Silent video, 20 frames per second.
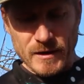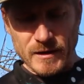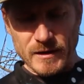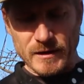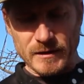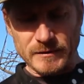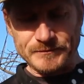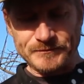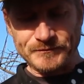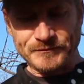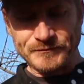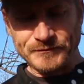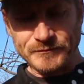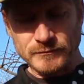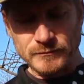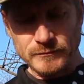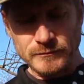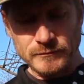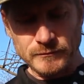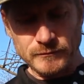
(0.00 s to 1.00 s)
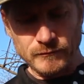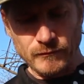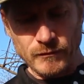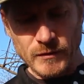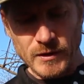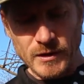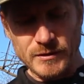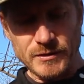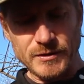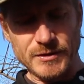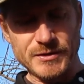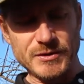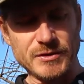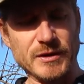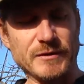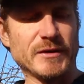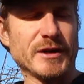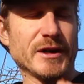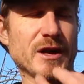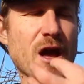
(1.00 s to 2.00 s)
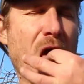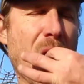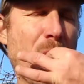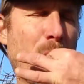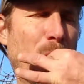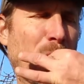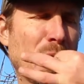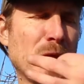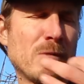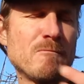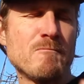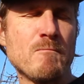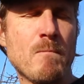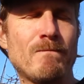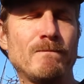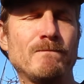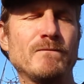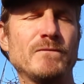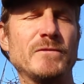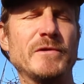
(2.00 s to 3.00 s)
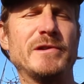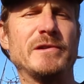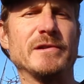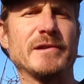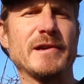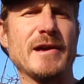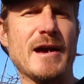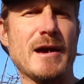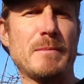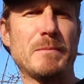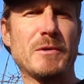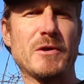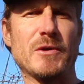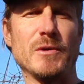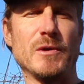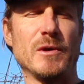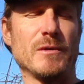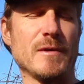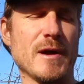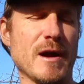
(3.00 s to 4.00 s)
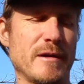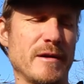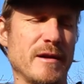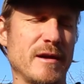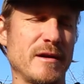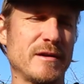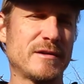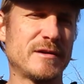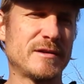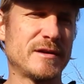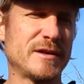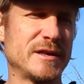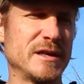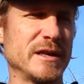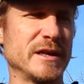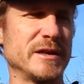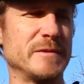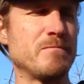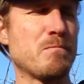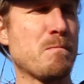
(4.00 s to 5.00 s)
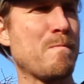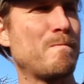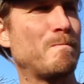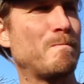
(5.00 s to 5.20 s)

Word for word: There's sort of like a little capsule around each seed.